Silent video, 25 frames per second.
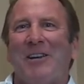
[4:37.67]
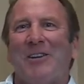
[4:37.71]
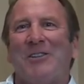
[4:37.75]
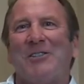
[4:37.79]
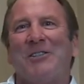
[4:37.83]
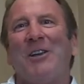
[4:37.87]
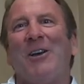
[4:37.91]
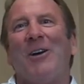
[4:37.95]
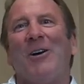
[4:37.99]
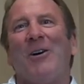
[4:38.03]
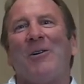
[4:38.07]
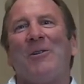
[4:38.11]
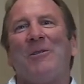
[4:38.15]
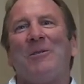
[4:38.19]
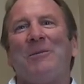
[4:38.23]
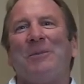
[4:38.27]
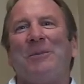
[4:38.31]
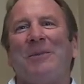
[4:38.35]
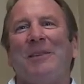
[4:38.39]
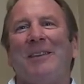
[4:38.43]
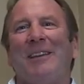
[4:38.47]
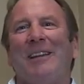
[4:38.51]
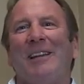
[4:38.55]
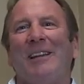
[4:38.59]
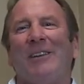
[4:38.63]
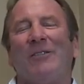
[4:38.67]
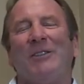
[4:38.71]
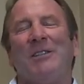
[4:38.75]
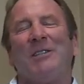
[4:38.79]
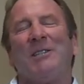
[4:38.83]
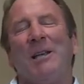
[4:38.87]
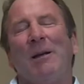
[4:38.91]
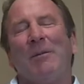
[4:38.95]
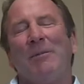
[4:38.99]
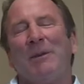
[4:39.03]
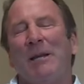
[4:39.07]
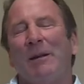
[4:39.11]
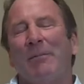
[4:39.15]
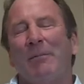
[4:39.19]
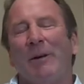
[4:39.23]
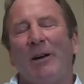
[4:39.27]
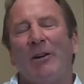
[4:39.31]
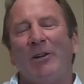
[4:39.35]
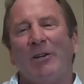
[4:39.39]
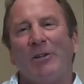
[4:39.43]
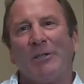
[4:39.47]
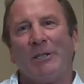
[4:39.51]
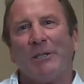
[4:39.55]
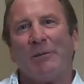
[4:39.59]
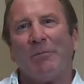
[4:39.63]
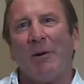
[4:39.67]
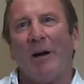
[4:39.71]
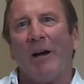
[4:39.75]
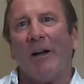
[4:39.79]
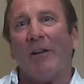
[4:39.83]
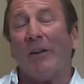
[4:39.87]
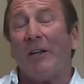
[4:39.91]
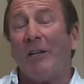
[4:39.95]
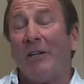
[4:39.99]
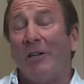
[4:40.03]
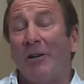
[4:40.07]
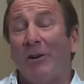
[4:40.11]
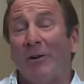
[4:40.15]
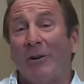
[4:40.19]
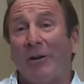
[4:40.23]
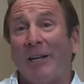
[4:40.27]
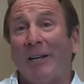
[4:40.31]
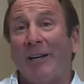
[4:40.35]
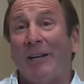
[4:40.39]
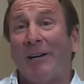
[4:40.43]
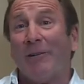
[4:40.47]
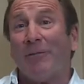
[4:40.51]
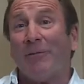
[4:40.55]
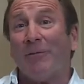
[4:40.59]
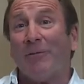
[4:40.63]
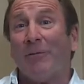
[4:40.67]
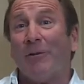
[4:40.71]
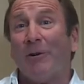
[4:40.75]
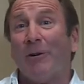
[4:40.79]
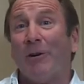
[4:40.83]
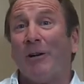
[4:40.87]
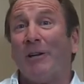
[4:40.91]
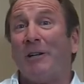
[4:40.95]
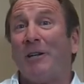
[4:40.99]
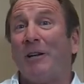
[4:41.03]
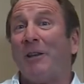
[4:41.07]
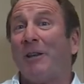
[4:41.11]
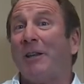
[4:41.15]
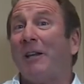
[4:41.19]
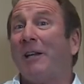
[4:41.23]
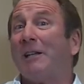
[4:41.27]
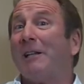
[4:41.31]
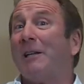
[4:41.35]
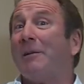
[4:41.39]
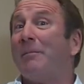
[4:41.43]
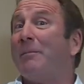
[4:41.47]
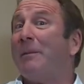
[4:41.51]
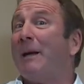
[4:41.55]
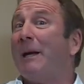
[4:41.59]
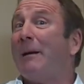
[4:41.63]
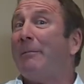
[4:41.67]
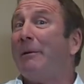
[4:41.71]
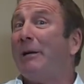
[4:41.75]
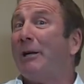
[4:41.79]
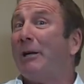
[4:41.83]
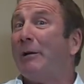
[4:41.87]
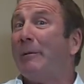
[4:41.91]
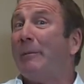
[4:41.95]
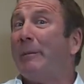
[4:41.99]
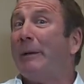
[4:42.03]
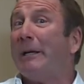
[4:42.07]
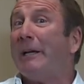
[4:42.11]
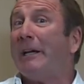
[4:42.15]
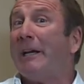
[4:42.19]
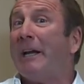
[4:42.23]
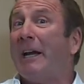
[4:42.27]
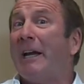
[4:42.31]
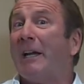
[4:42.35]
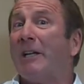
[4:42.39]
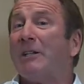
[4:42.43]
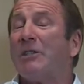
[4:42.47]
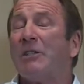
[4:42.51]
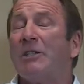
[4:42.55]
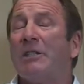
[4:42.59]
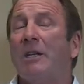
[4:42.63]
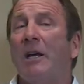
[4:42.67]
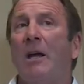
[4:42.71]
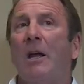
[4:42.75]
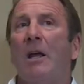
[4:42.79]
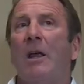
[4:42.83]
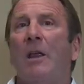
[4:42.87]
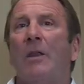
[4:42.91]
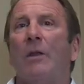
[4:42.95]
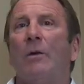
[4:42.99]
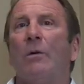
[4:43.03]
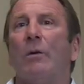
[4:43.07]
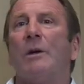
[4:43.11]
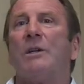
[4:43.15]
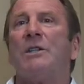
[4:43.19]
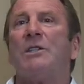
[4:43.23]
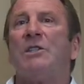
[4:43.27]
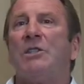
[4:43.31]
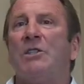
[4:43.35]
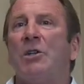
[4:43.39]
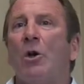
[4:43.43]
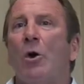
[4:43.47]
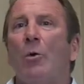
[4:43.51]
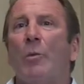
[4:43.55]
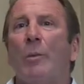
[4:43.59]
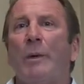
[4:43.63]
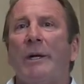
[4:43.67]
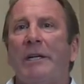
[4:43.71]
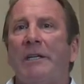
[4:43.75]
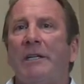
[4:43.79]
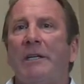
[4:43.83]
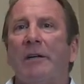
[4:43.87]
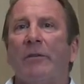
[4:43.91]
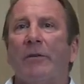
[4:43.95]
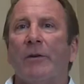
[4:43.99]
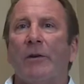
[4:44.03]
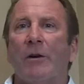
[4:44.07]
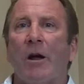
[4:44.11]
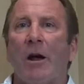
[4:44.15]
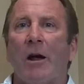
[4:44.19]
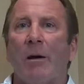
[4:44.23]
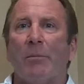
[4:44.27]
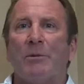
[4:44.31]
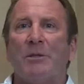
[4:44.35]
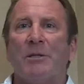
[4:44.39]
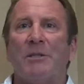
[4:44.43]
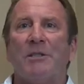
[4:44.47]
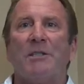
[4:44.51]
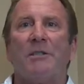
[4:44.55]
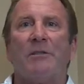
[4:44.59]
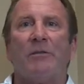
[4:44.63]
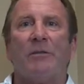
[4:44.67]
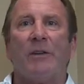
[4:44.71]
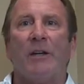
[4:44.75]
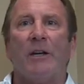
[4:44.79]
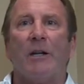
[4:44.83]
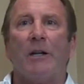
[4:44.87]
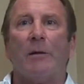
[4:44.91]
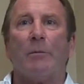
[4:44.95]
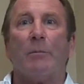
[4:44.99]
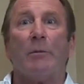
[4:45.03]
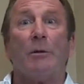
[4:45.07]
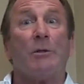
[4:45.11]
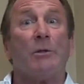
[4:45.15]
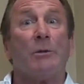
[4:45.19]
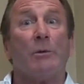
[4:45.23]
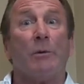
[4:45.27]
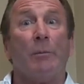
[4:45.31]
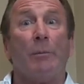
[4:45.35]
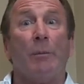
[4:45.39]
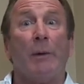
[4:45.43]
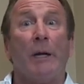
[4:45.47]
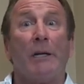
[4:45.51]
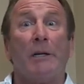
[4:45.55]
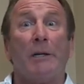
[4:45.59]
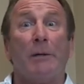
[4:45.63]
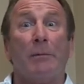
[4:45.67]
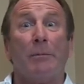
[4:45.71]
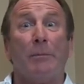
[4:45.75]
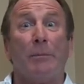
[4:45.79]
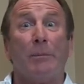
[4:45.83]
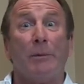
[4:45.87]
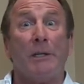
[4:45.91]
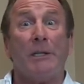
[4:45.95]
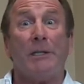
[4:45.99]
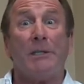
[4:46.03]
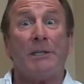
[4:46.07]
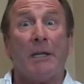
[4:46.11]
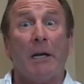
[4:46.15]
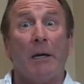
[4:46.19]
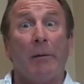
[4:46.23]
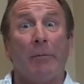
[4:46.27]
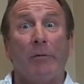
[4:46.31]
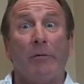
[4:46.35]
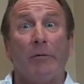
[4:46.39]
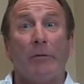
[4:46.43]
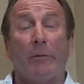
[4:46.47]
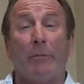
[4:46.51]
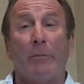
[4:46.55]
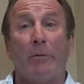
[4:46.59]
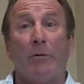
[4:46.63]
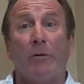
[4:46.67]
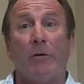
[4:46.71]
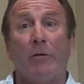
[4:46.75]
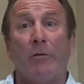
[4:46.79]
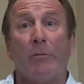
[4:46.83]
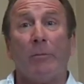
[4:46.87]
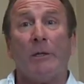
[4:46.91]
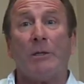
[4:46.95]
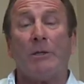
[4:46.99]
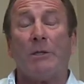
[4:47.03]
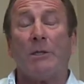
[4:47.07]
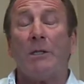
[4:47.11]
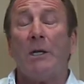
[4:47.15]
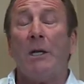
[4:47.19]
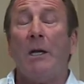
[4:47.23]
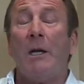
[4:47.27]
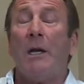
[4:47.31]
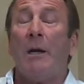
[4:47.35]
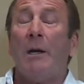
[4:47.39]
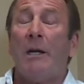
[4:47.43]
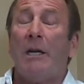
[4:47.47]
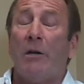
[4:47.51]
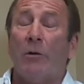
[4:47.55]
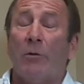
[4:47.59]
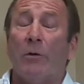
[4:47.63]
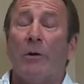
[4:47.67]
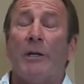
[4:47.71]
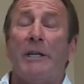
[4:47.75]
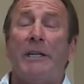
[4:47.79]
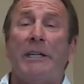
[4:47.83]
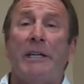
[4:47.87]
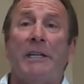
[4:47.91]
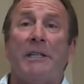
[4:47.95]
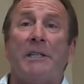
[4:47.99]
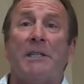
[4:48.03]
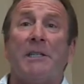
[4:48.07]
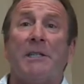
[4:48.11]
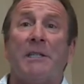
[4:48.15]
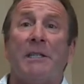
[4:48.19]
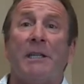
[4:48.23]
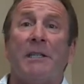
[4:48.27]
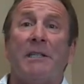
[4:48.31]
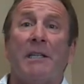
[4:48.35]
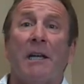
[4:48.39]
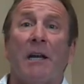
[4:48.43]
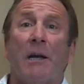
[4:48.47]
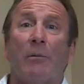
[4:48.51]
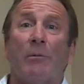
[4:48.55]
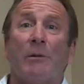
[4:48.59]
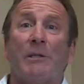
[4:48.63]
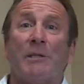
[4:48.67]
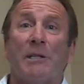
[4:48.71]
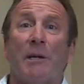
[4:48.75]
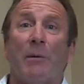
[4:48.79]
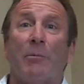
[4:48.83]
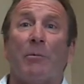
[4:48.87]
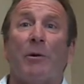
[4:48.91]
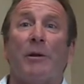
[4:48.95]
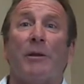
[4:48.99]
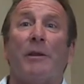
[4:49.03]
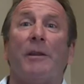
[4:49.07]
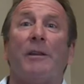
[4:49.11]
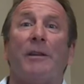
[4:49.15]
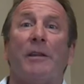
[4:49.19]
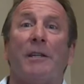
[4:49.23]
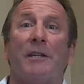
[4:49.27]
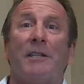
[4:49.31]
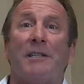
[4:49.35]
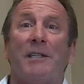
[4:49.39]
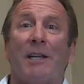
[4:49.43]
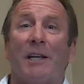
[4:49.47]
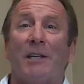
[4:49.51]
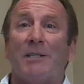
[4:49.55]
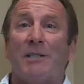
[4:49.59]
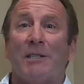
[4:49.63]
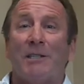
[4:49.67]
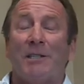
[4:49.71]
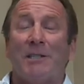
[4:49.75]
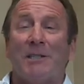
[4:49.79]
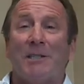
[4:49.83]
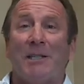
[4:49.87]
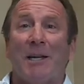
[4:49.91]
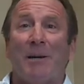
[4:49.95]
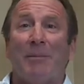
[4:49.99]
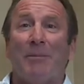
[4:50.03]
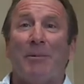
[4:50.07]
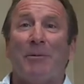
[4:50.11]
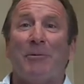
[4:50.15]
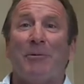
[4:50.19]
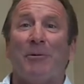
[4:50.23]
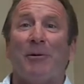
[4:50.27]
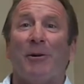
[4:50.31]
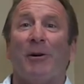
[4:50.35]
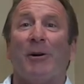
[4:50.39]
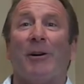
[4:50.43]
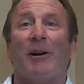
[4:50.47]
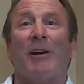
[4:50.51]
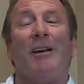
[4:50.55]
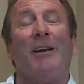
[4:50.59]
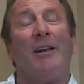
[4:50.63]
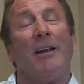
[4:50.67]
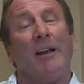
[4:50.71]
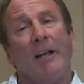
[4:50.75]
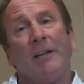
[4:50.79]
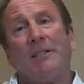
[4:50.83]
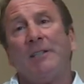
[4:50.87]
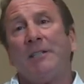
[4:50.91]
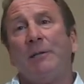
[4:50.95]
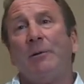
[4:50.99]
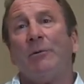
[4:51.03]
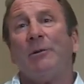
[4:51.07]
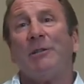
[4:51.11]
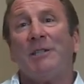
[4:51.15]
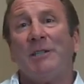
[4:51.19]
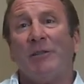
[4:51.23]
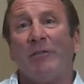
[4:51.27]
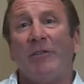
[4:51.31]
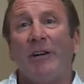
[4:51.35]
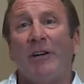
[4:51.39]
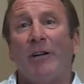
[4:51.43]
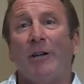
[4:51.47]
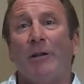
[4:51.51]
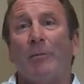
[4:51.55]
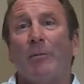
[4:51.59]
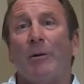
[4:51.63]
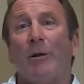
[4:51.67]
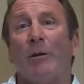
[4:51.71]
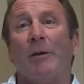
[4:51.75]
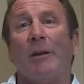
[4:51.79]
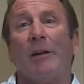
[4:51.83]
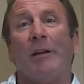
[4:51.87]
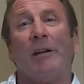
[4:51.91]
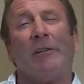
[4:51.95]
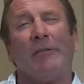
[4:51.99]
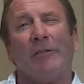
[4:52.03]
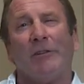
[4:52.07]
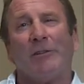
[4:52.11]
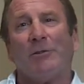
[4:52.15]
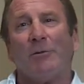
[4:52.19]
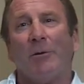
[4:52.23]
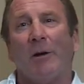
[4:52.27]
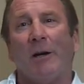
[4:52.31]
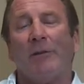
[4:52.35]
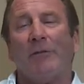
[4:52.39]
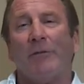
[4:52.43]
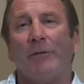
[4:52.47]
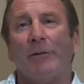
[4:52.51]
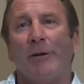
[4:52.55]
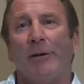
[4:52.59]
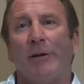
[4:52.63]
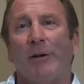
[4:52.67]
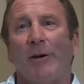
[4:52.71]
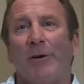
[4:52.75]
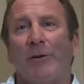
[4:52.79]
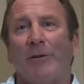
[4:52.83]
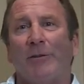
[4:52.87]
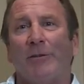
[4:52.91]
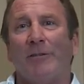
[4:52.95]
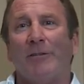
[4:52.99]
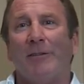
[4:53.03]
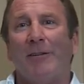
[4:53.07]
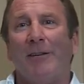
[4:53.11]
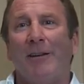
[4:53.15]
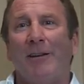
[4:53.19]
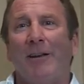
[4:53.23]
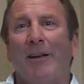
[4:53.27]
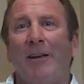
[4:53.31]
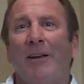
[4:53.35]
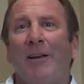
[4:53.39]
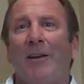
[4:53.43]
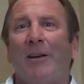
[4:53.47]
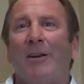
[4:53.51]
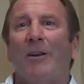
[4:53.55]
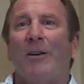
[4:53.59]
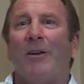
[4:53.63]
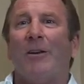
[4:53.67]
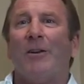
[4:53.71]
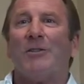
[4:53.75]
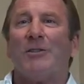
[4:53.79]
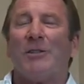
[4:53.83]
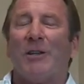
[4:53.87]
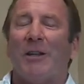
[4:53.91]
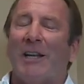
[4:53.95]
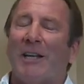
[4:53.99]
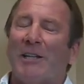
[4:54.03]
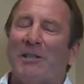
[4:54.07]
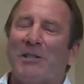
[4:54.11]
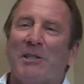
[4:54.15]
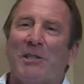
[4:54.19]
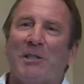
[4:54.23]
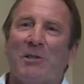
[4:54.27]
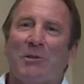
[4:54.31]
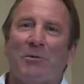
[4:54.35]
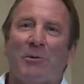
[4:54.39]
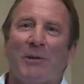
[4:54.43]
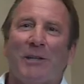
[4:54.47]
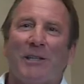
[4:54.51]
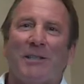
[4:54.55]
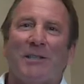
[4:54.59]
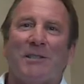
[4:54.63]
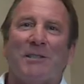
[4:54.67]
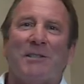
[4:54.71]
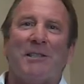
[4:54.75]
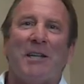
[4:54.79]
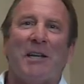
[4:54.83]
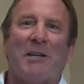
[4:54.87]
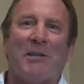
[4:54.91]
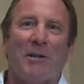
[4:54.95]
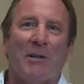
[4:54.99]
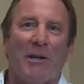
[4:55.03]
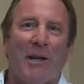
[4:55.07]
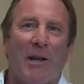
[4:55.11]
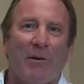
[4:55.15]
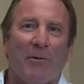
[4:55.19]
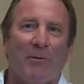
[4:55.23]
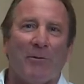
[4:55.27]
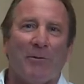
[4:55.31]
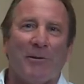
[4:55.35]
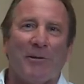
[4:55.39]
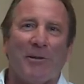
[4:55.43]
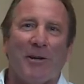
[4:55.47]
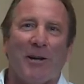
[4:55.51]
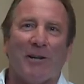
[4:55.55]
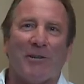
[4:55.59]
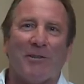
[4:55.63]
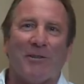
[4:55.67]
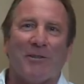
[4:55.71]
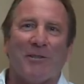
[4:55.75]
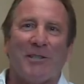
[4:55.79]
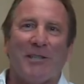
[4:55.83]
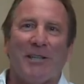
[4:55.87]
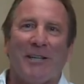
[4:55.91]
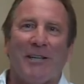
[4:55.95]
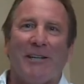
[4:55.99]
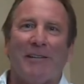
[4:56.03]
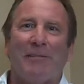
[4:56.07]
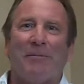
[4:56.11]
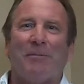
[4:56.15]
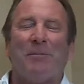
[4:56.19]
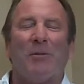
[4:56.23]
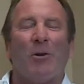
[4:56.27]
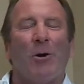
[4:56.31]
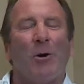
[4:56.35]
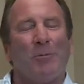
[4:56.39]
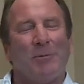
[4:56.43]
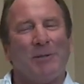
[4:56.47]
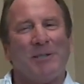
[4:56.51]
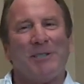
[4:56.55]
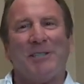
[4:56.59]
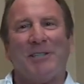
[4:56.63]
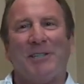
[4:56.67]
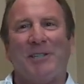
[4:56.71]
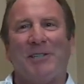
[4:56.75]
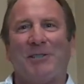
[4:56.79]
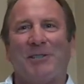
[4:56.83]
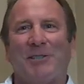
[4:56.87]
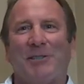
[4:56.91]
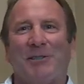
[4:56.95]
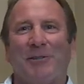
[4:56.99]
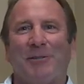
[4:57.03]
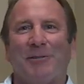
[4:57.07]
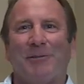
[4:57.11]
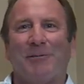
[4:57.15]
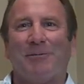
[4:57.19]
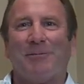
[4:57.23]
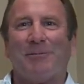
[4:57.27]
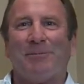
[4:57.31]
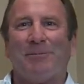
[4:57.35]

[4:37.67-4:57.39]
So, if there's something about your smile that you don't care for and you think that maybe could be enhanced, there are so many different options available to make these type of improvements. You really need to sit down with someone that does this type of work and see what's available and if it's right for you. So that's this week's Dental Health with Dr. C. Hope to see you soon.